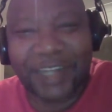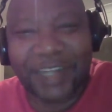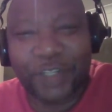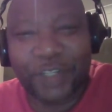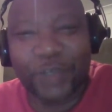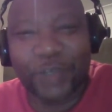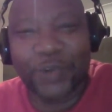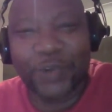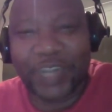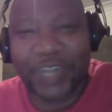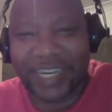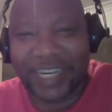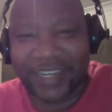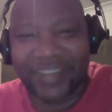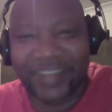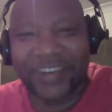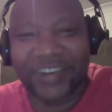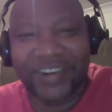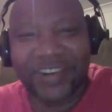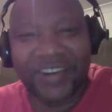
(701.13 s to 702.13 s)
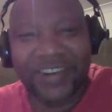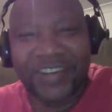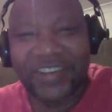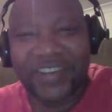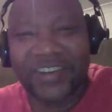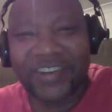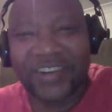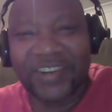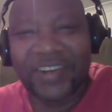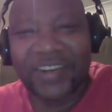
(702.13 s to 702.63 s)
tuning,
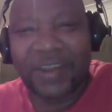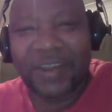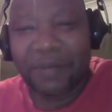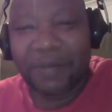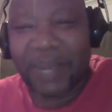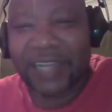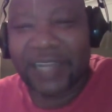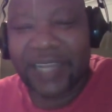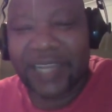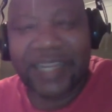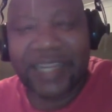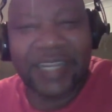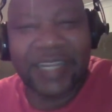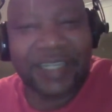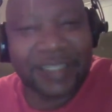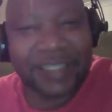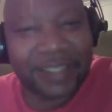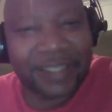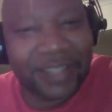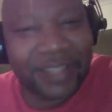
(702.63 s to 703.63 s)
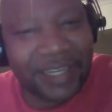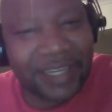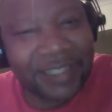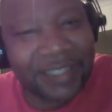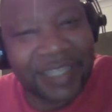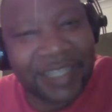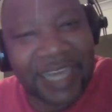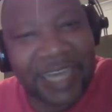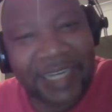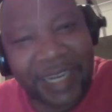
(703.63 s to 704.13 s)
but then there is
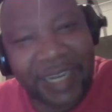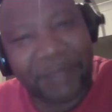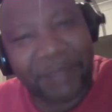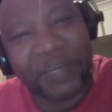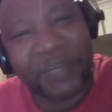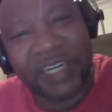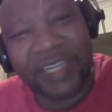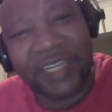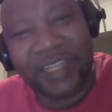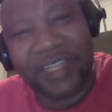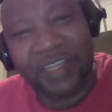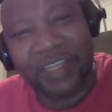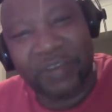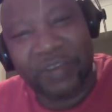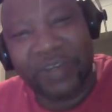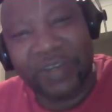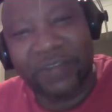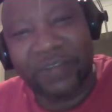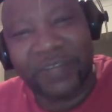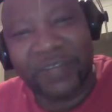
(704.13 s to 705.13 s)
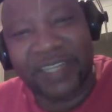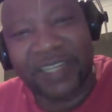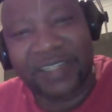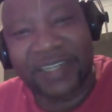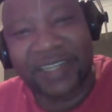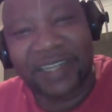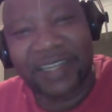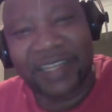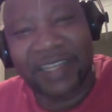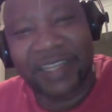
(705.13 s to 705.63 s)
things that happen in the
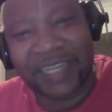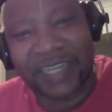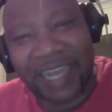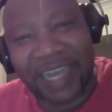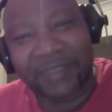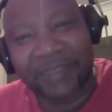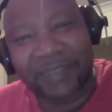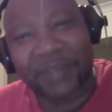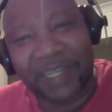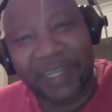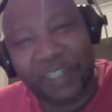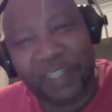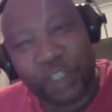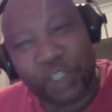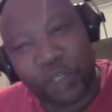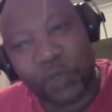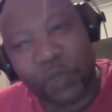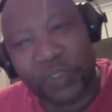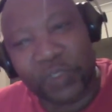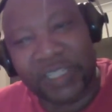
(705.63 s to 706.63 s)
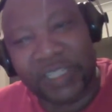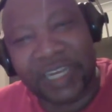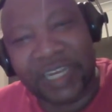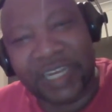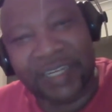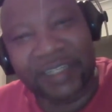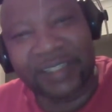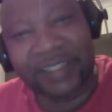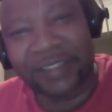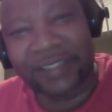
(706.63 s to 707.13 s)
universe that actually shows that
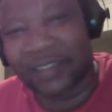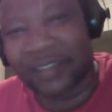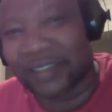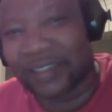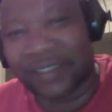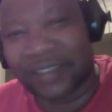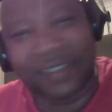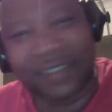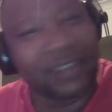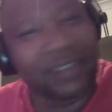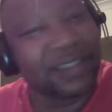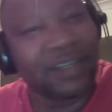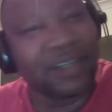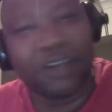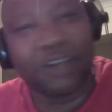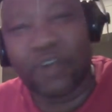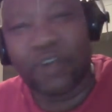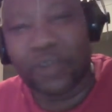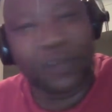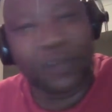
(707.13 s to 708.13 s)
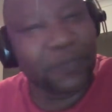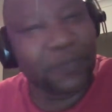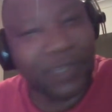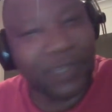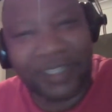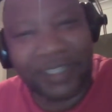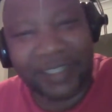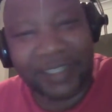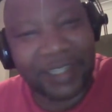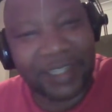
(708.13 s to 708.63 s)
lots of
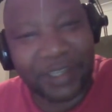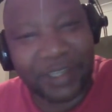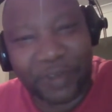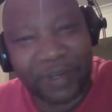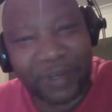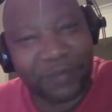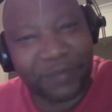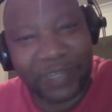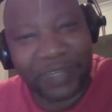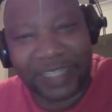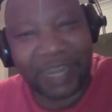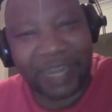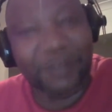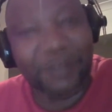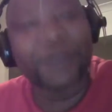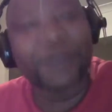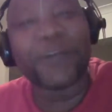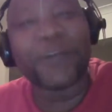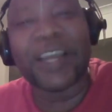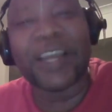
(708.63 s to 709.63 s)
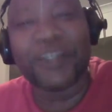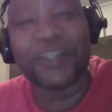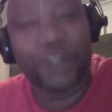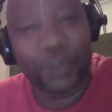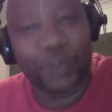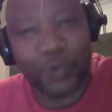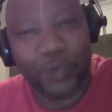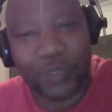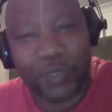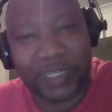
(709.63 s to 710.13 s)
things in the universe are not fine
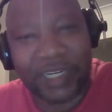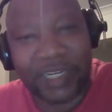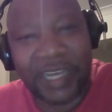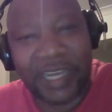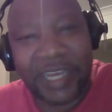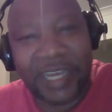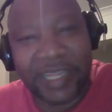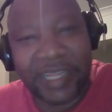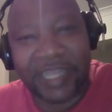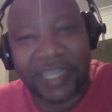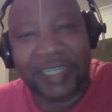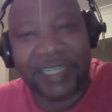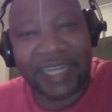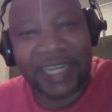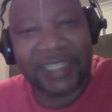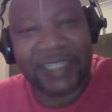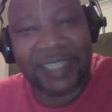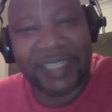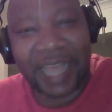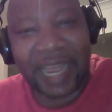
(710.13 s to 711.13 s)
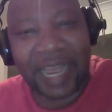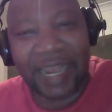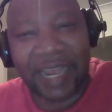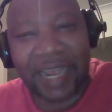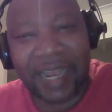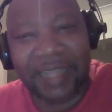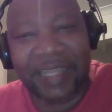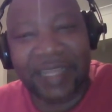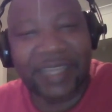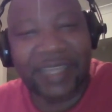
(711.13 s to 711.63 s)
tuned. They
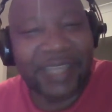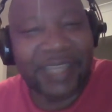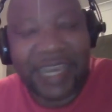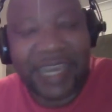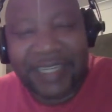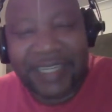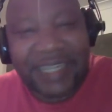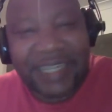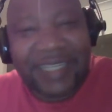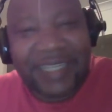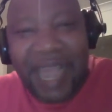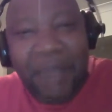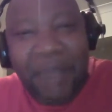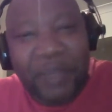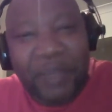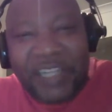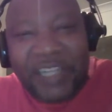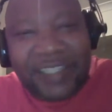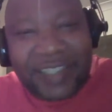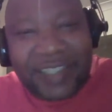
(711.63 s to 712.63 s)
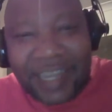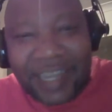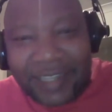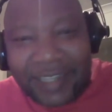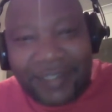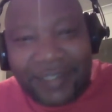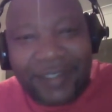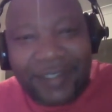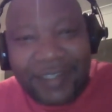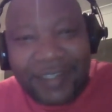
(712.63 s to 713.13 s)
are just
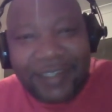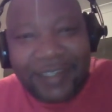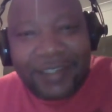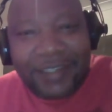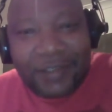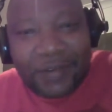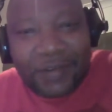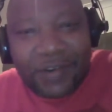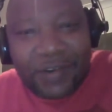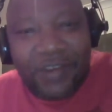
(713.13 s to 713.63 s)
happenstance things.